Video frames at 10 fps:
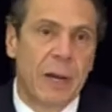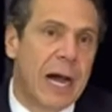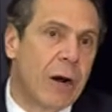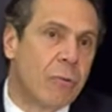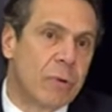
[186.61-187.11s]

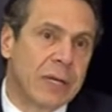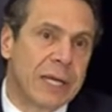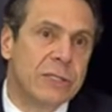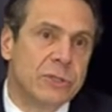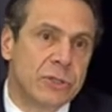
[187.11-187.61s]
our
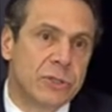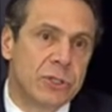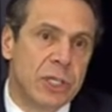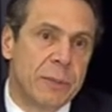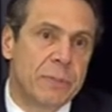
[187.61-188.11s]

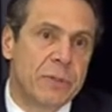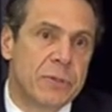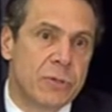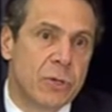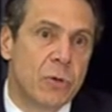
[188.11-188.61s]
relationship
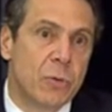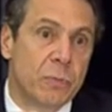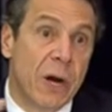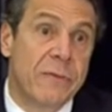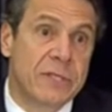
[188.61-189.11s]
to
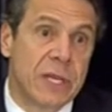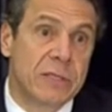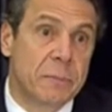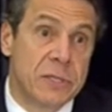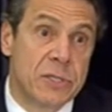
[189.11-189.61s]
private
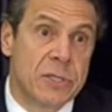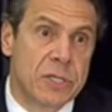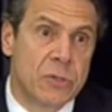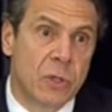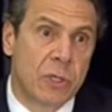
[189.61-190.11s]
sector
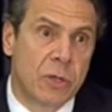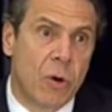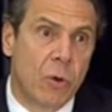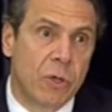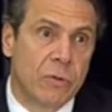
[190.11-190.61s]
businesses
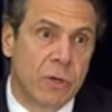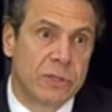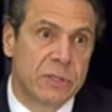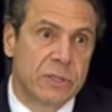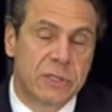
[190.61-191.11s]
all
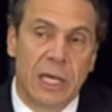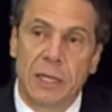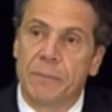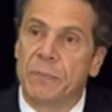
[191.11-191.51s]
across the state.